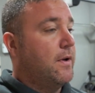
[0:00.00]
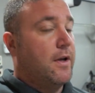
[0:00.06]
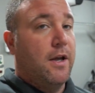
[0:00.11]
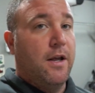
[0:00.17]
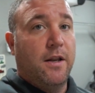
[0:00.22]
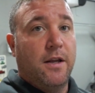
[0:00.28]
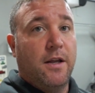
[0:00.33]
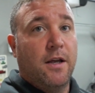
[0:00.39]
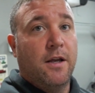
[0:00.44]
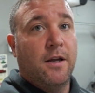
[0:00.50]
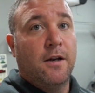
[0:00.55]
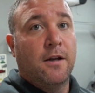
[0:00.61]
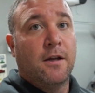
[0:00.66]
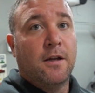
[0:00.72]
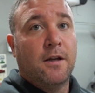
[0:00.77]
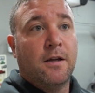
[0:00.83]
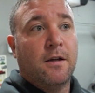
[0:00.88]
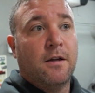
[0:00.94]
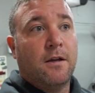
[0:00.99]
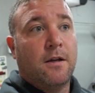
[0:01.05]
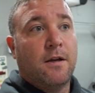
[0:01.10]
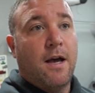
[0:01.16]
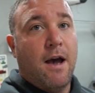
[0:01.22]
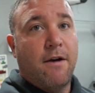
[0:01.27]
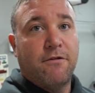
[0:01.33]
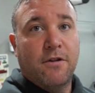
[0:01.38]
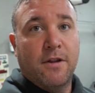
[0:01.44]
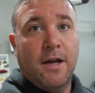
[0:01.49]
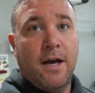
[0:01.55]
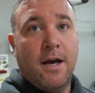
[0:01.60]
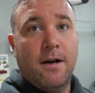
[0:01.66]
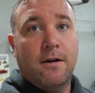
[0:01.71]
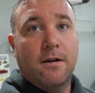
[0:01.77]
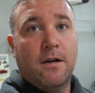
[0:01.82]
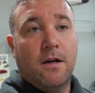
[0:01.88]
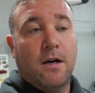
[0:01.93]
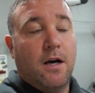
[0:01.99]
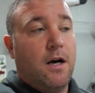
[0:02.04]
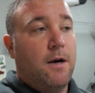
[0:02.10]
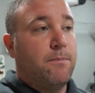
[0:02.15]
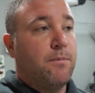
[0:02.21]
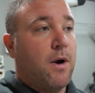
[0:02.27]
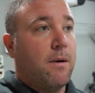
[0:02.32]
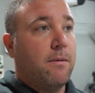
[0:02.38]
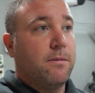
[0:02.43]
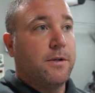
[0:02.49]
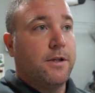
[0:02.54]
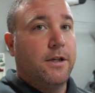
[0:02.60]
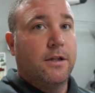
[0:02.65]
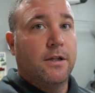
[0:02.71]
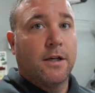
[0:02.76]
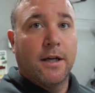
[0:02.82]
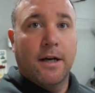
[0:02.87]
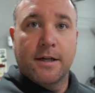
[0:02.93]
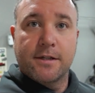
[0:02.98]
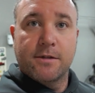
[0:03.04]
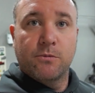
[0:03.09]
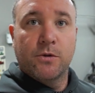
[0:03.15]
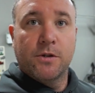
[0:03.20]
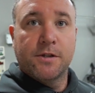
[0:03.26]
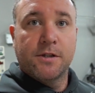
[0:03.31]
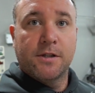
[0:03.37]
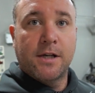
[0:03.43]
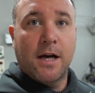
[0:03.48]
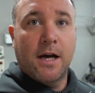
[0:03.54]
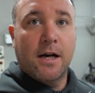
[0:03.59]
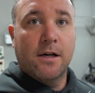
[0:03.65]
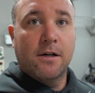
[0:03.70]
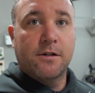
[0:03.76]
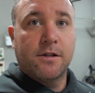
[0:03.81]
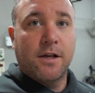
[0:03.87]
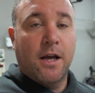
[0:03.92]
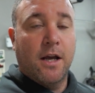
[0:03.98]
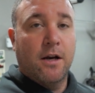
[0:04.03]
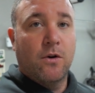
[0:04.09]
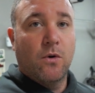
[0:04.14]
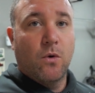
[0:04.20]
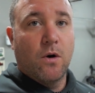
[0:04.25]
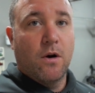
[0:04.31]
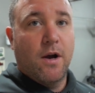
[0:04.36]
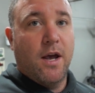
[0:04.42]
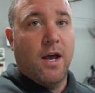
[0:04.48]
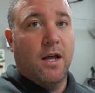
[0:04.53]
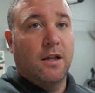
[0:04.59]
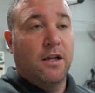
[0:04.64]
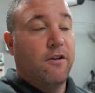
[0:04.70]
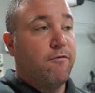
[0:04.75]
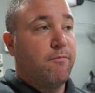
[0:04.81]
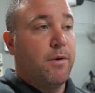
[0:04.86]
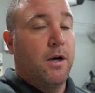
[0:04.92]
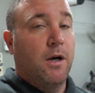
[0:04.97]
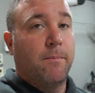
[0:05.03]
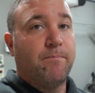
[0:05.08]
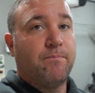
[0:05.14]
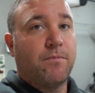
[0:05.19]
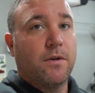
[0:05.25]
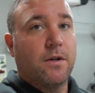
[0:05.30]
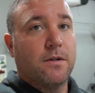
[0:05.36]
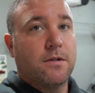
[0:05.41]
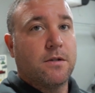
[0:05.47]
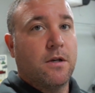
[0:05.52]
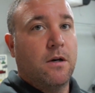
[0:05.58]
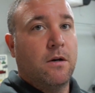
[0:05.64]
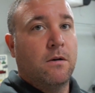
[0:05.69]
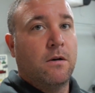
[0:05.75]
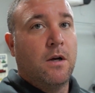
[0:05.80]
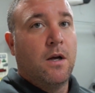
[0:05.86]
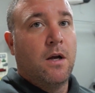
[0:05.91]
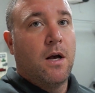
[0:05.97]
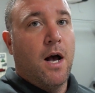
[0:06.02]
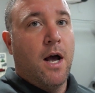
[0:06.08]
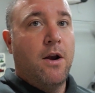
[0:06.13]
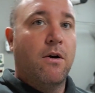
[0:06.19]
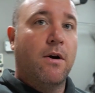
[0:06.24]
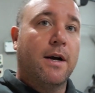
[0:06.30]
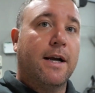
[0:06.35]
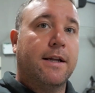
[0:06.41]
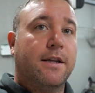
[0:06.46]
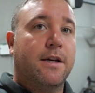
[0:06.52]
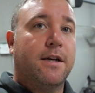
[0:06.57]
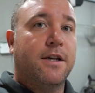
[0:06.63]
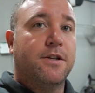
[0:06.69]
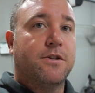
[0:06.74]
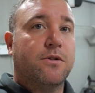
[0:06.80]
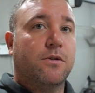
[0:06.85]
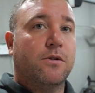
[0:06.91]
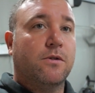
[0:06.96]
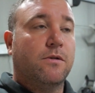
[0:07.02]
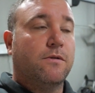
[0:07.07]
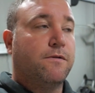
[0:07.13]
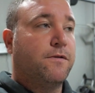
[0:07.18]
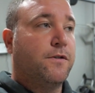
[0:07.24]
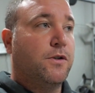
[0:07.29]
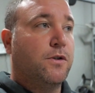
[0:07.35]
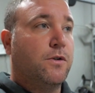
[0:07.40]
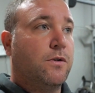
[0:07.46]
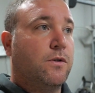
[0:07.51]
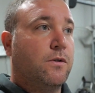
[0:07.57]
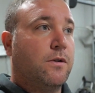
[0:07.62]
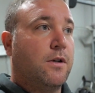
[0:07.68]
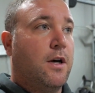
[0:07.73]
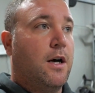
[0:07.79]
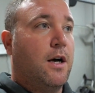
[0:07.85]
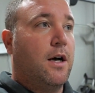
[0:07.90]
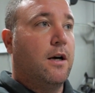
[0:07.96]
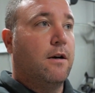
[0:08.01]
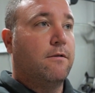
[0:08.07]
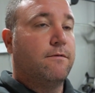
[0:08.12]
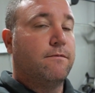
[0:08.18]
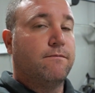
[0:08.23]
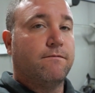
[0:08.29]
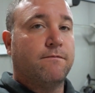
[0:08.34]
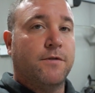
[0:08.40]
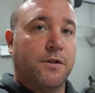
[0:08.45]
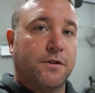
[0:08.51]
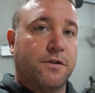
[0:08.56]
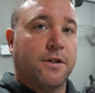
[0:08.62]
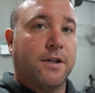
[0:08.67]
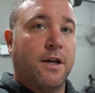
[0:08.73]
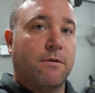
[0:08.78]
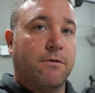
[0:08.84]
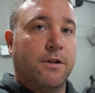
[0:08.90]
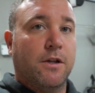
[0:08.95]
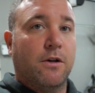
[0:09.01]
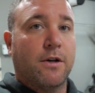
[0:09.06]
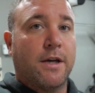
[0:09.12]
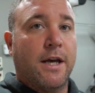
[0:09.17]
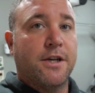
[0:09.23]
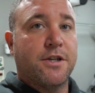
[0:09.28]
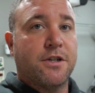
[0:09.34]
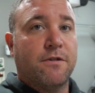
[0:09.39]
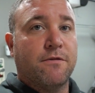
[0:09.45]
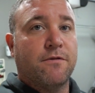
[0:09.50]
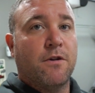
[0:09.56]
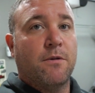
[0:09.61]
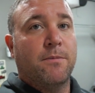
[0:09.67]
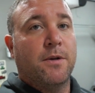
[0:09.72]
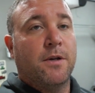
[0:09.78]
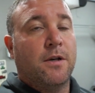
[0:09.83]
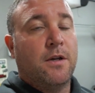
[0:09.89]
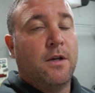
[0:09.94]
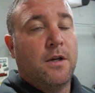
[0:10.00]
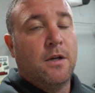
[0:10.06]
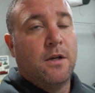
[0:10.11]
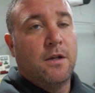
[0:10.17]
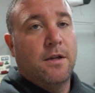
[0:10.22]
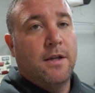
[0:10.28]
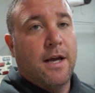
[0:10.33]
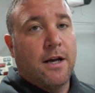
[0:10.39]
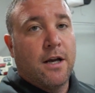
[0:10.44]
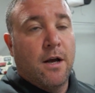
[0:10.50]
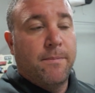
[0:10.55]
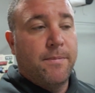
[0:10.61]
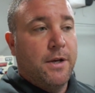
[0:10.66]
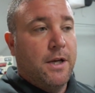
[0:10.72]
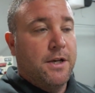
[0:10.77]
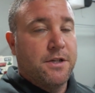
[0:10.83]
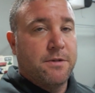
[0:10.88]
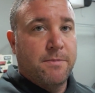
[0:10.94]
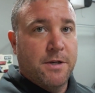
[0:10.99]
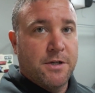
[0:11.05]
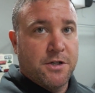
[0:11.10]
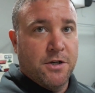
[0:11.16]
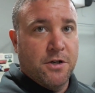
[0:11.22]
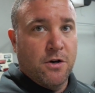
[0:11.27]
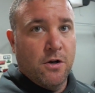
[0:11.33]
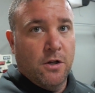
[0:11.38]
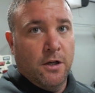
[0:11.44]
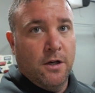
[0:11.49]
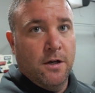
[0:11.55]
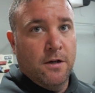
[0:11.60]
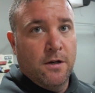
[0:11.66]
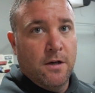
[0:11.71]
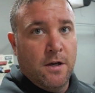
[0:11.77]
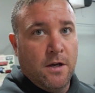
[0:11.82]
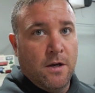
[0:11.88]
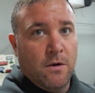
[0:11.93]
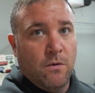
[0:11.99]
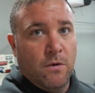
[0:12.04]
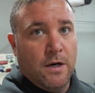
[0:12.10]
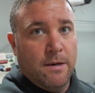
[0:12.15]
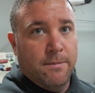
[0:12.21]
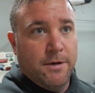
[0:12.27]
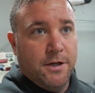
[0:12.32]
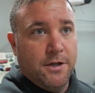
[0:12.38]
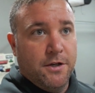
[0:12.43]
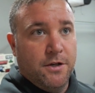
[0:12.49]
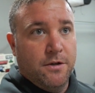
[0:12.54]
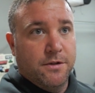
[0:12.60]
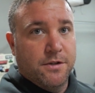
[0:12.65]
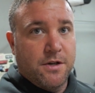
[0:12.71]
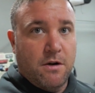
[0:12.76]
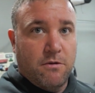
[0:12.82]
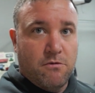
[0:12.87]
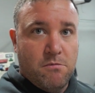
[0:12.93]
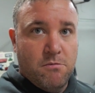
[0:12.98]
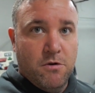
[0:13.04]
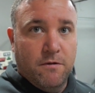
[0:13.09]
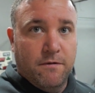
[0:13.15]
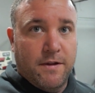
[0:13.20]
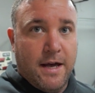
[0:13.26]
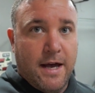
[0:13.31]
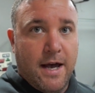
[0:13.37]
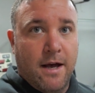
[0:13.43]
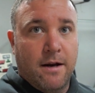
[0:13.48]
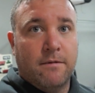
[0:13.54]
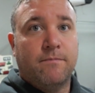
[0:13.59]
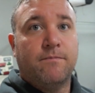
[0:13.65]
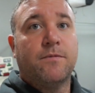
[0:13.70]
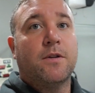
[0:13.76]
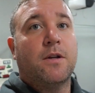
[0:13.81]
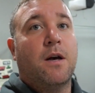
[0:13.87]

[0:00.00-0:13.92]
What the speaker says: And then after that, probably looking at some wheels and tires and or a lift pump. So I know I got that diesel fuel filter kit relocation from that company I just mentioned earlier. What I'm going to do is I'll remove that.